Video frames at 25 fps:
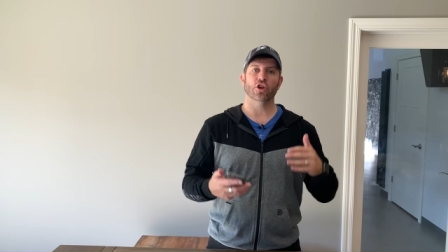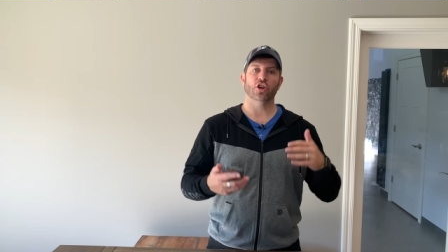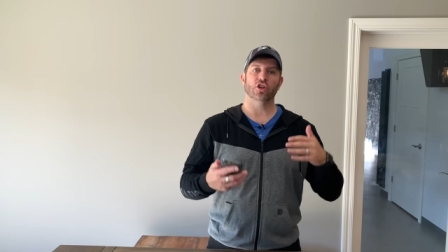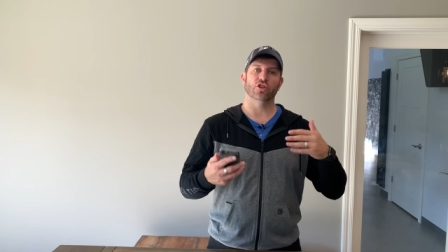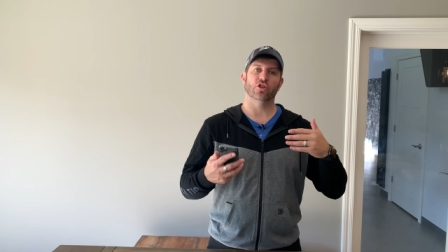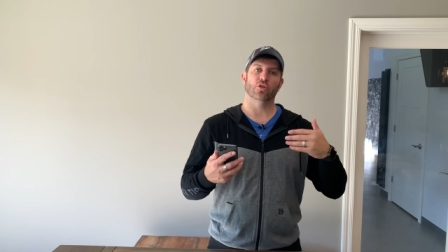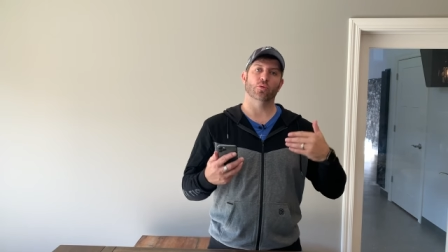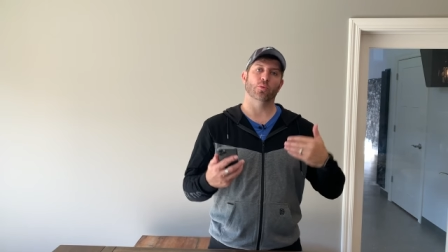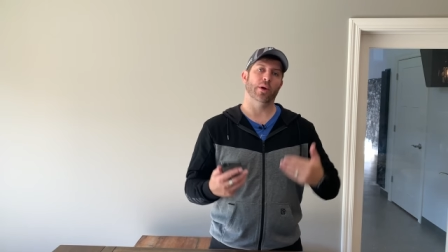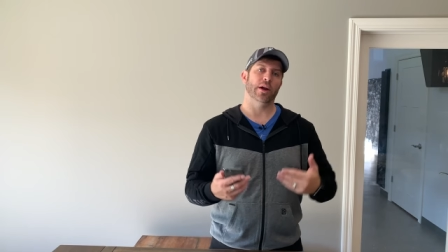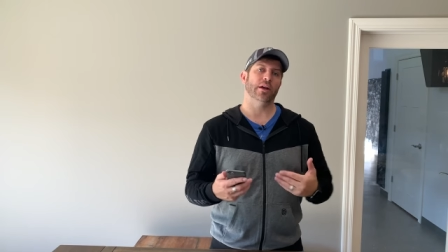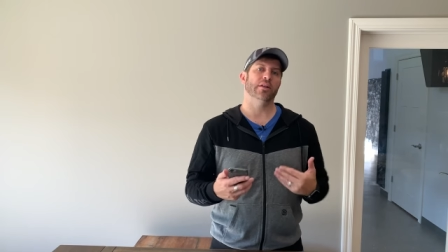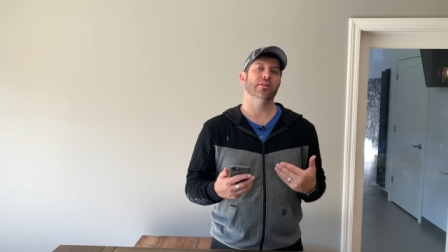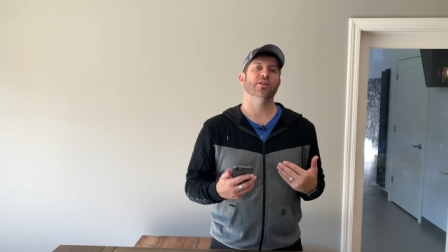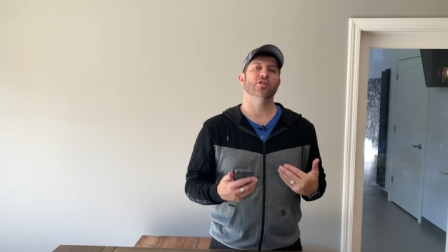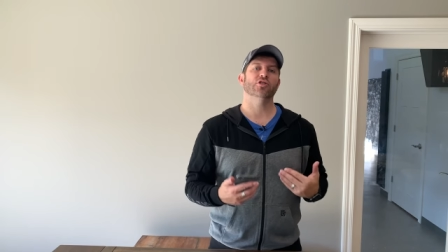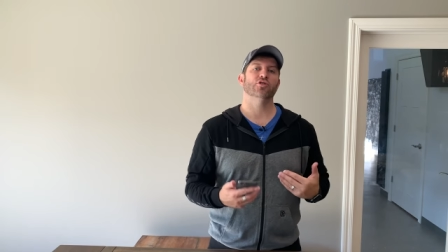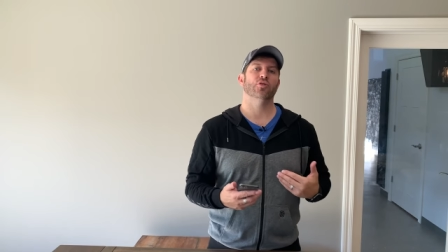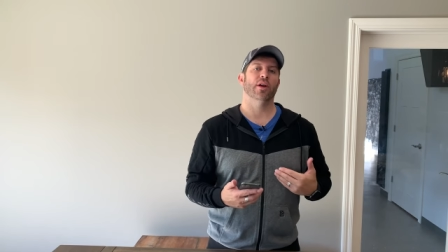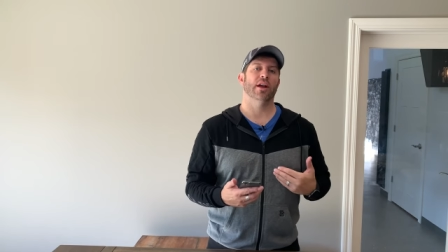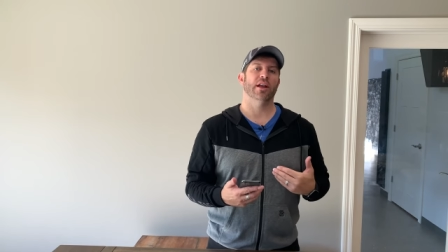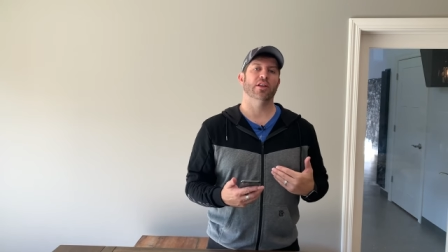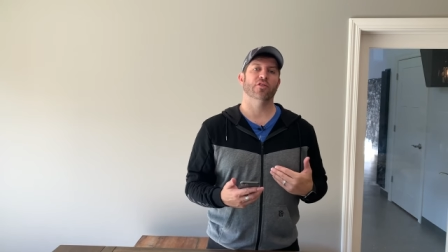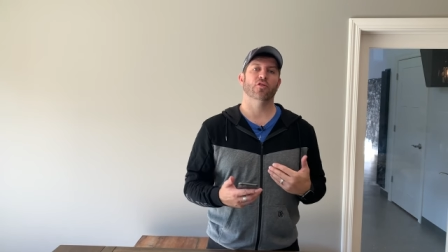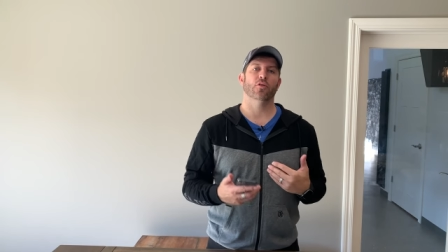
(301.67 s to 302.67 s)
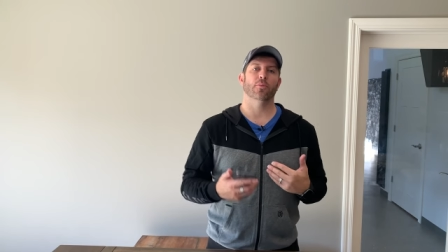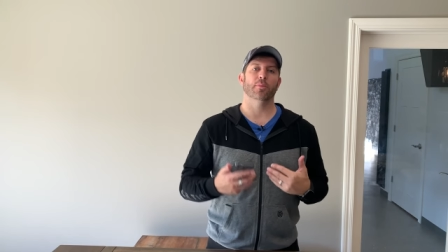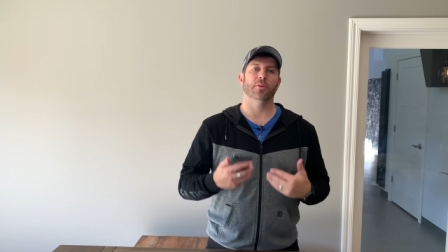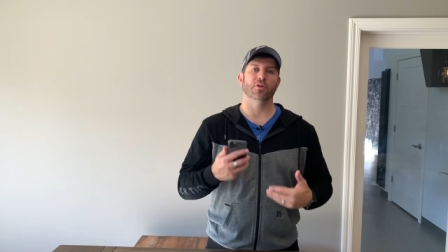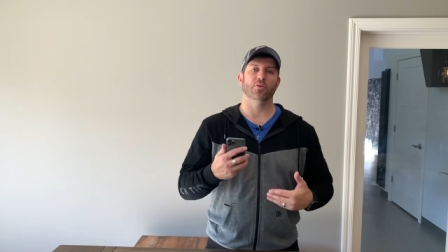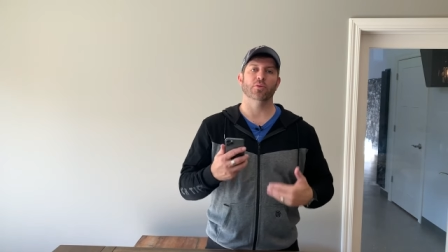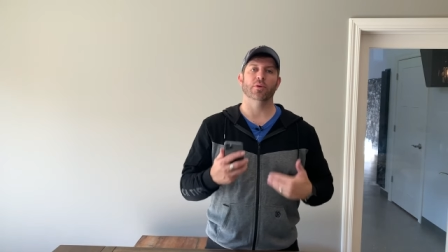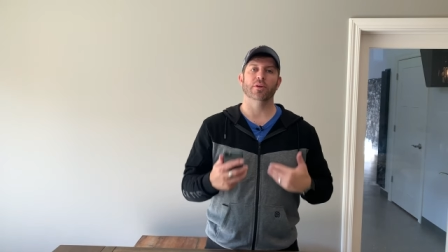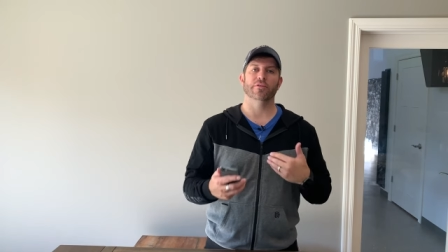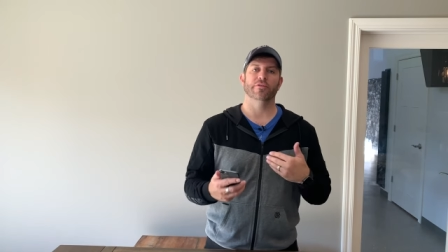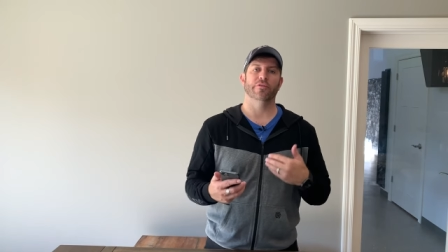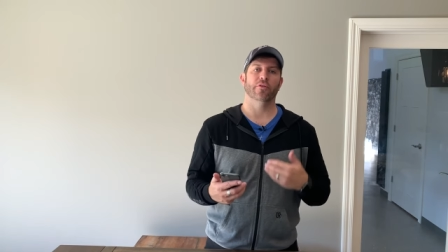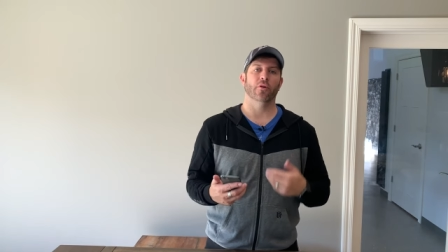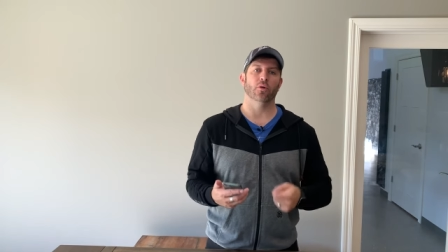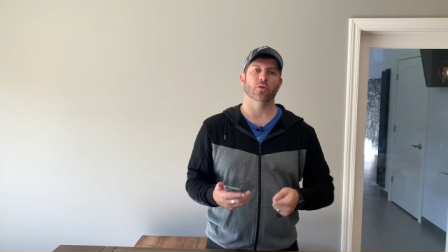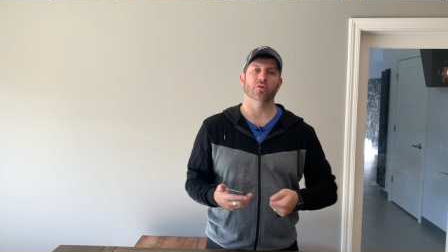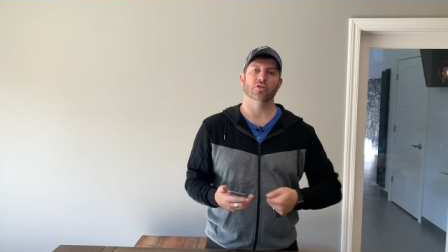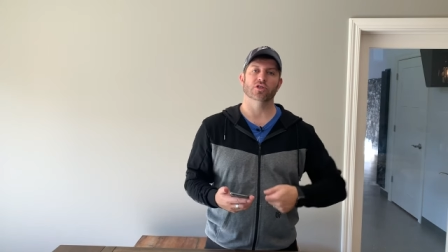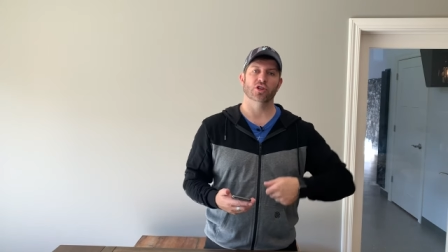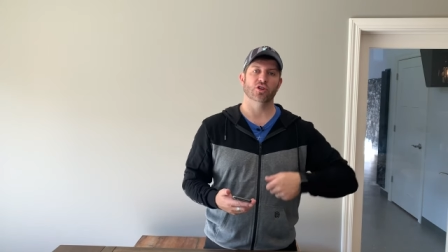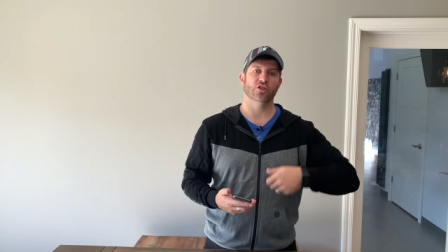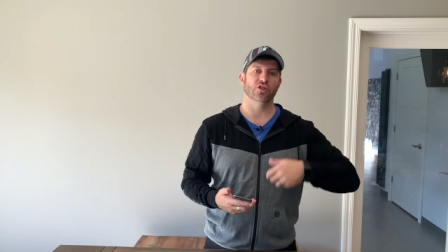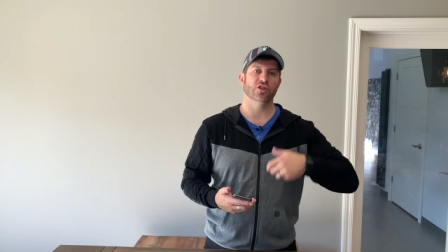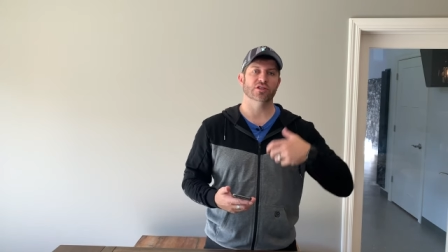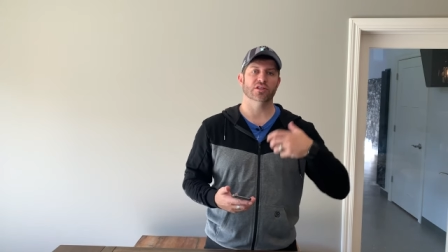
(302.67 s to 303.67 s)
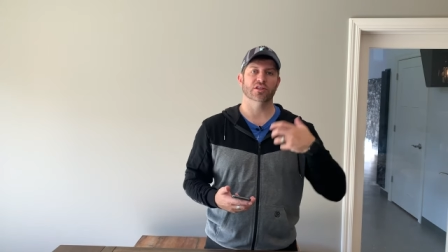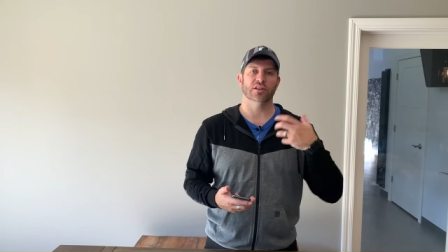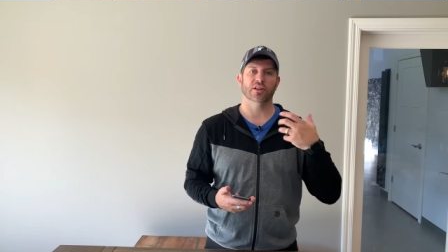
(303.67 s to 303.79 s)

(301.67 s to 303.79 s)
could directly transfer between phones. So you just